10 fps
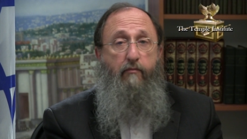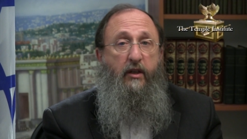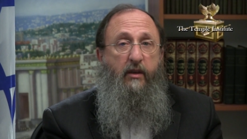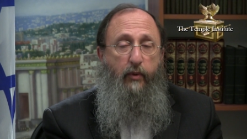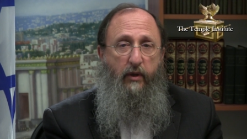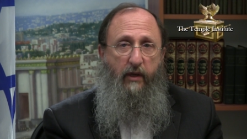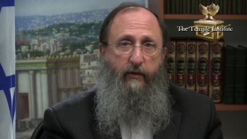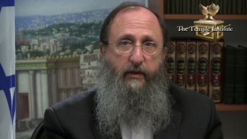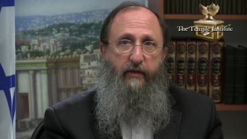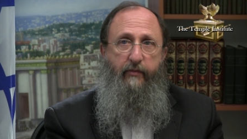multiple
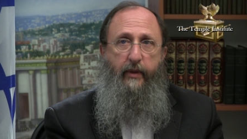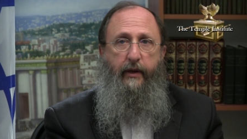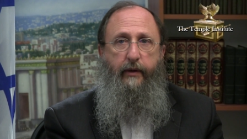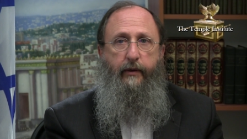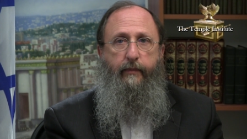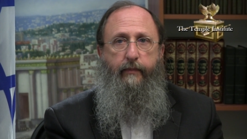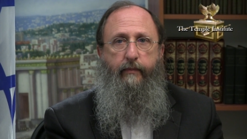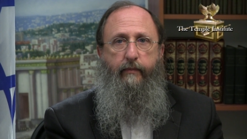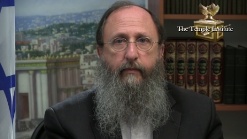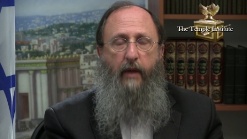levels of meaning,
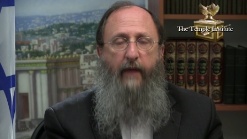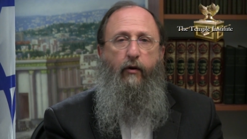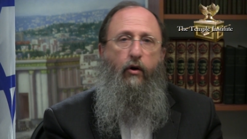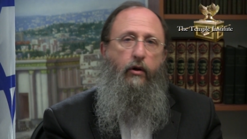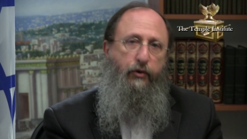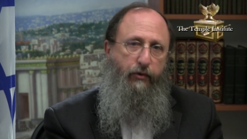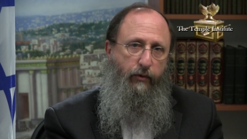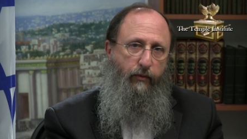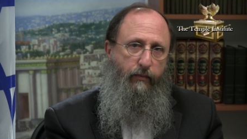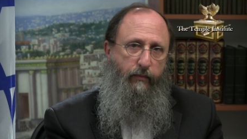and they're all
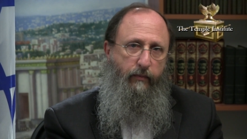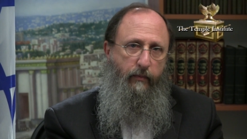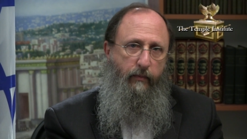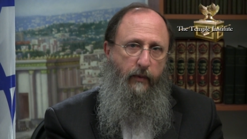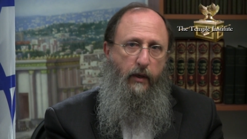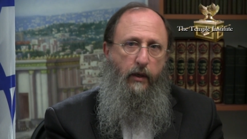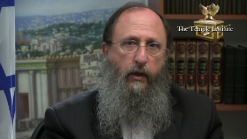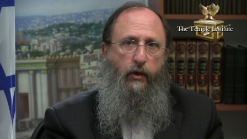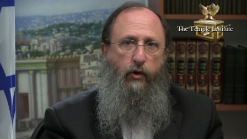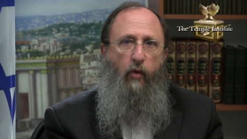true.
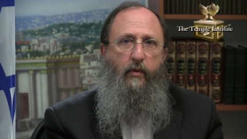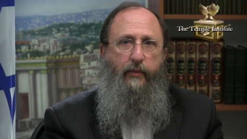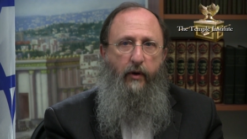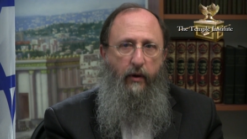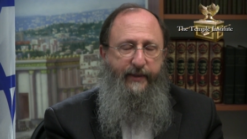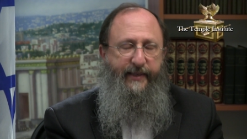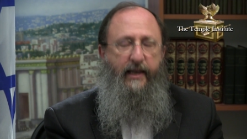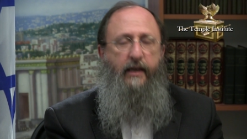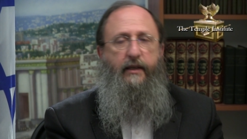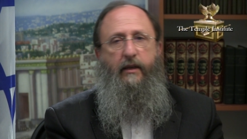So open up your hearts
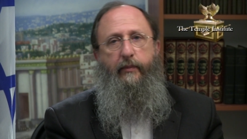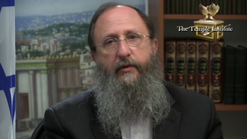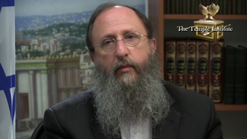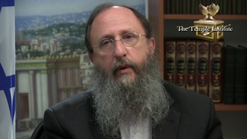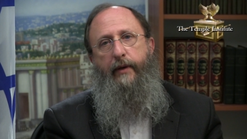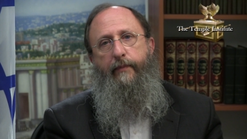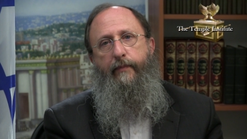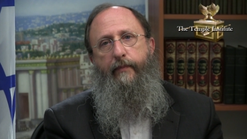again in the deepest way.